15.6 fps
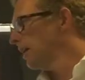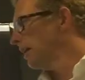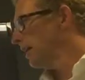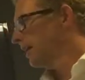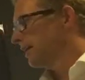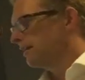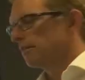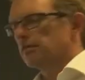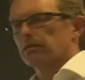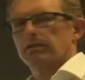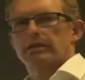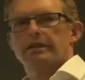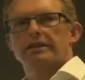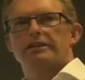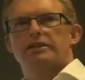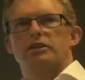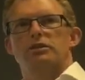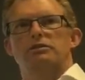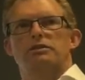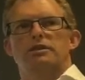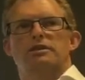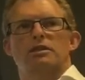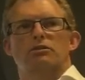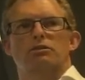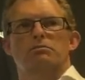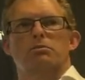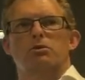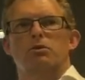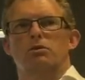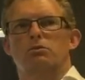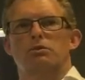And the ETO detail
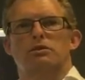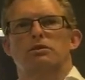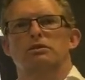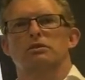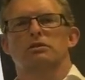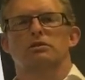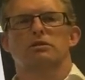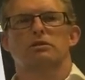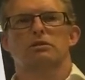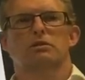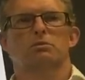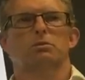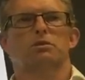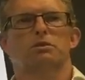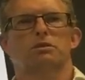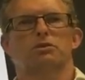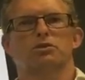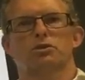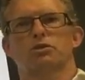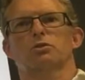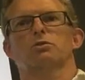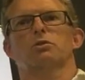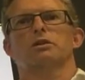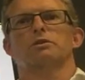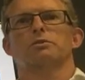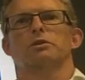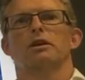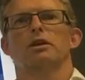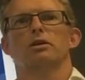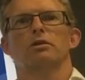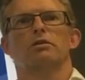report, which is crucial, as we
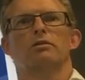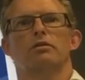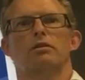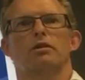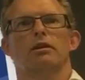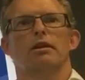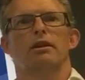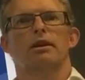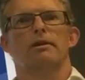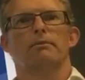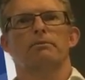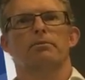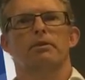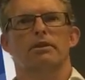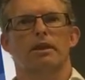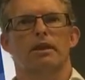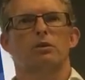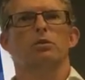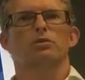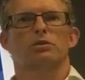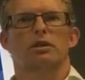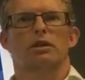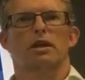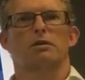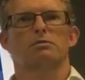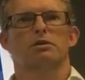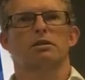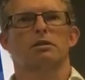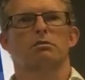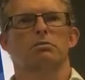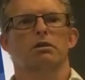know, that also comes
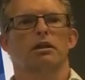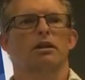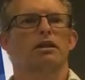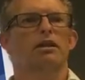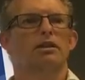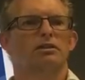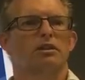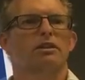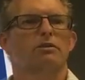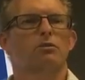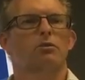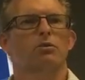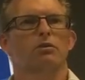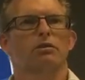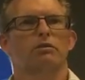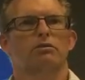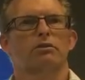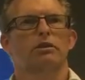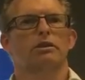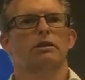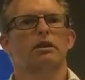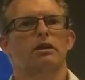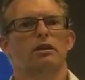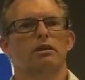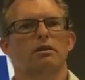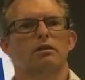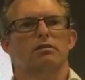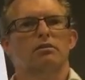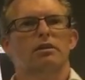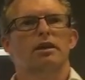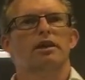into play. So they're all three
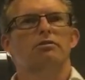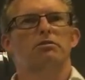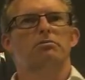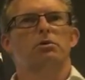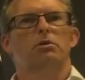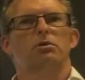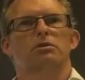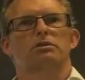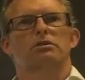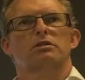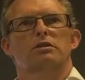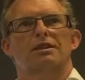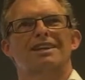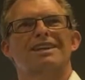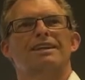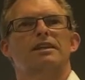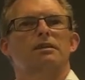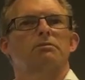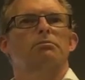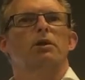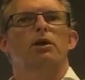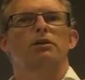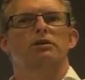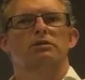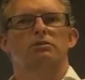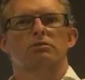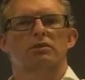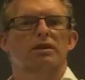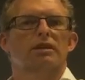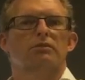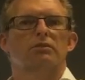key reports, key components,
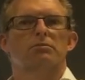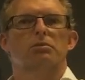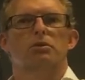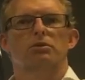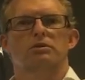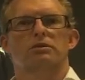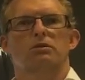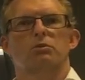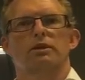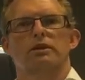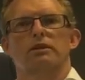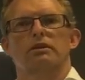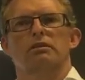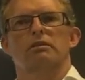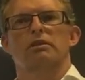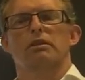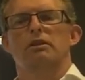or key reports that we can